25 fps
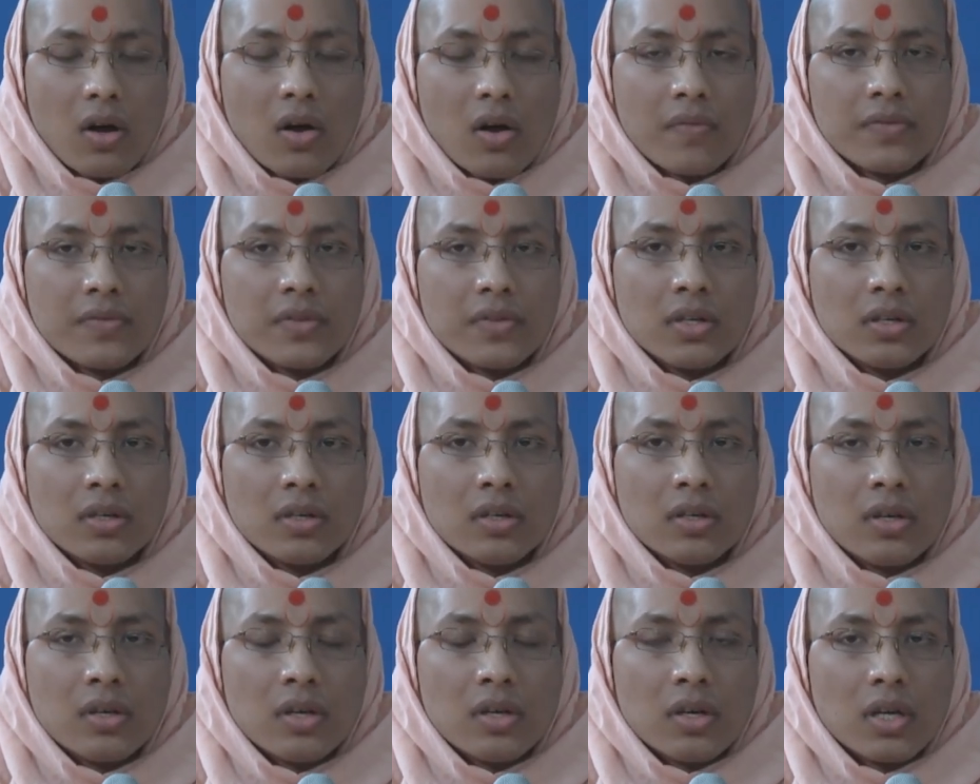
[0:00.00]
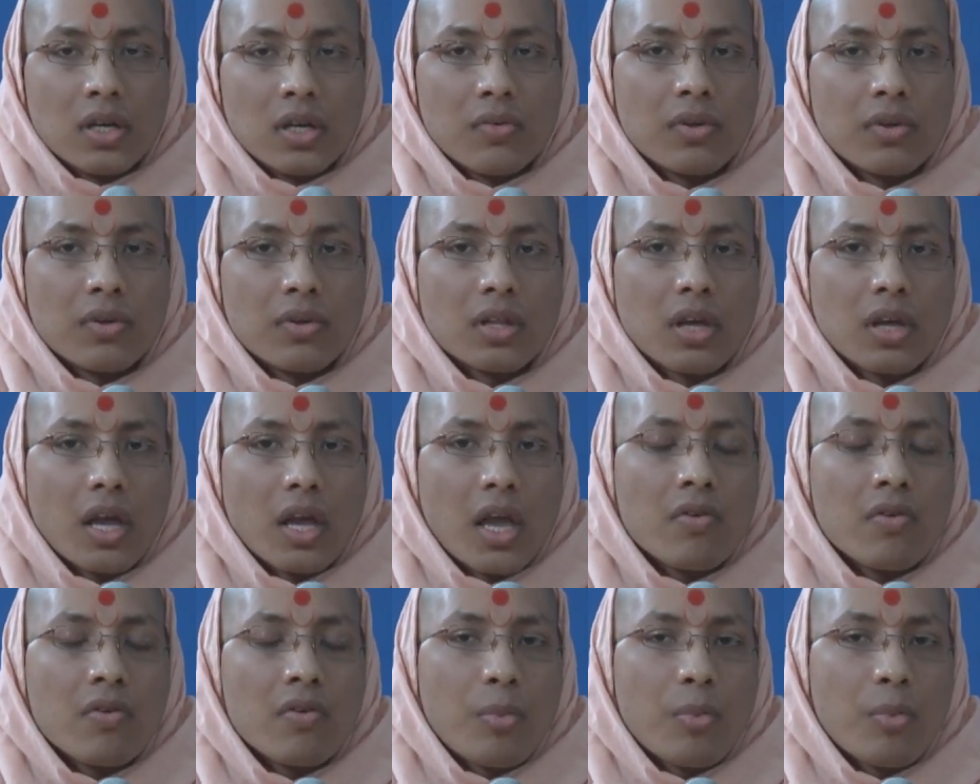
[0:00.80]
of the even the
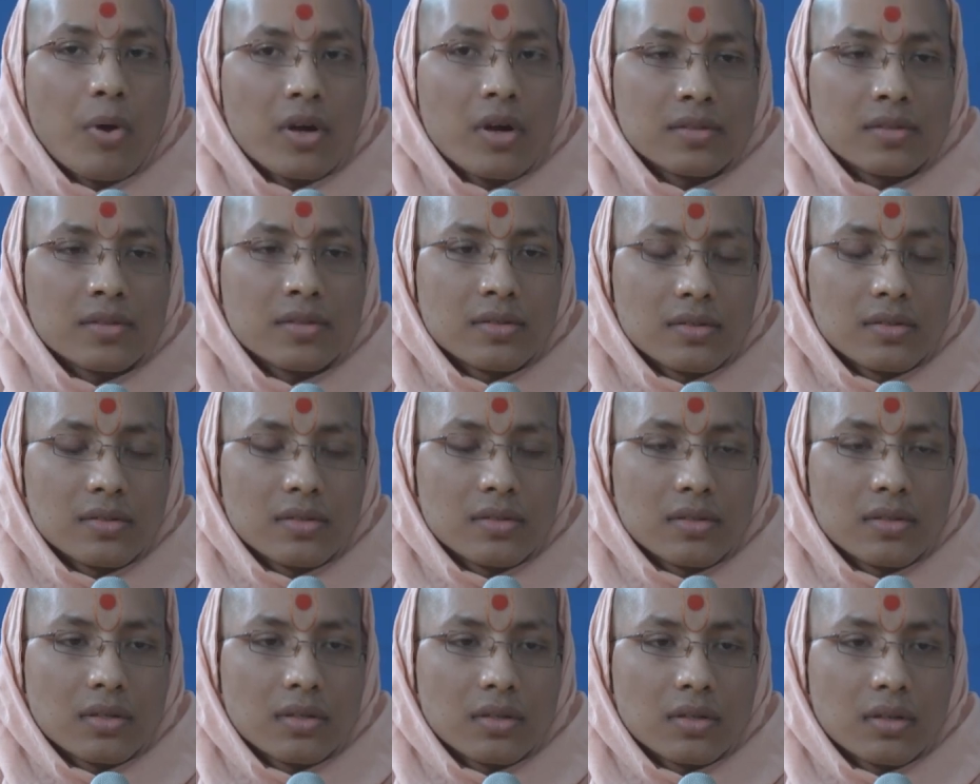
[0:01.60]
evil persons.